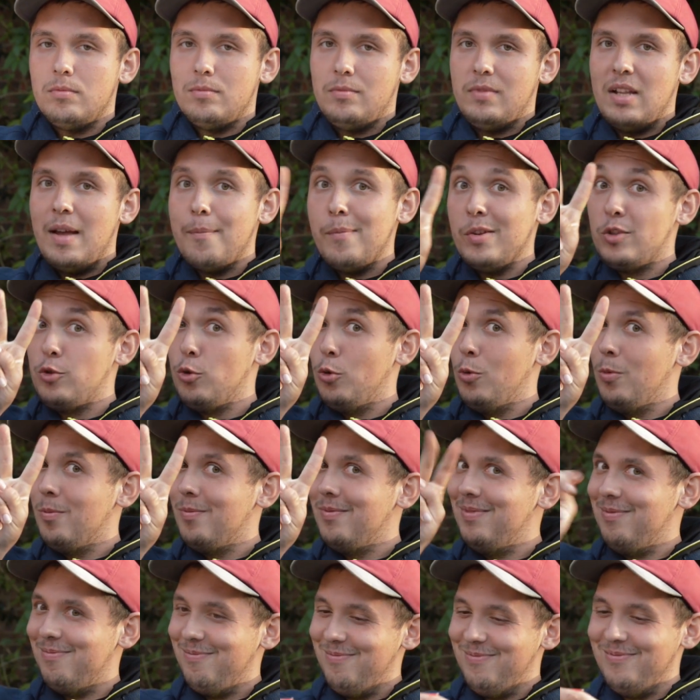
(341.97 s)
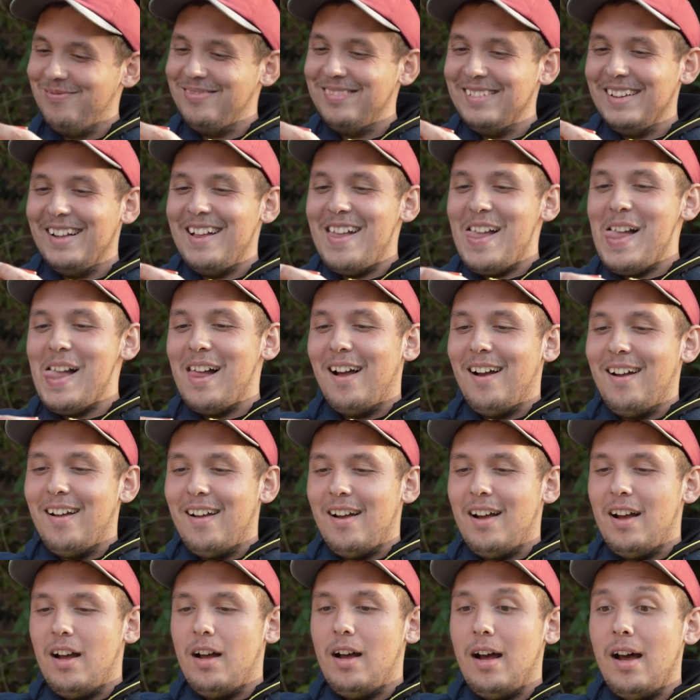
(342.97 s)
Number two.
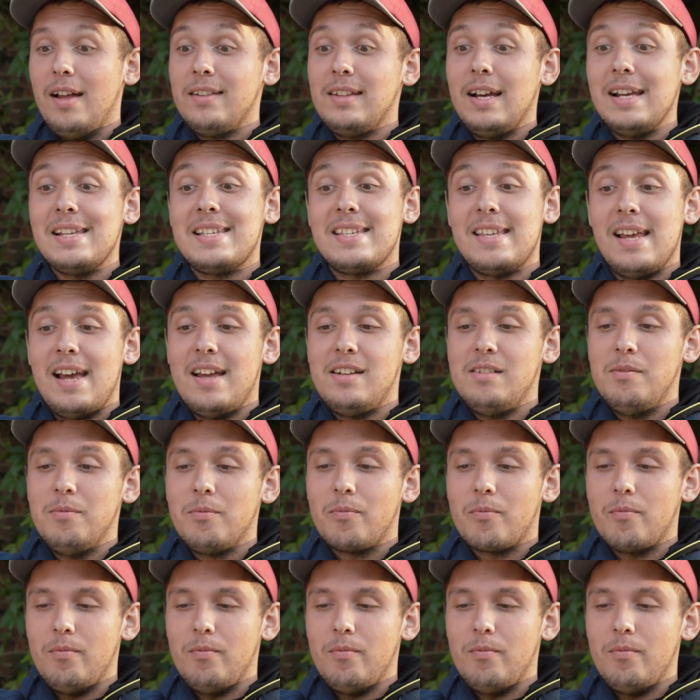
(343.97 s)
And I said,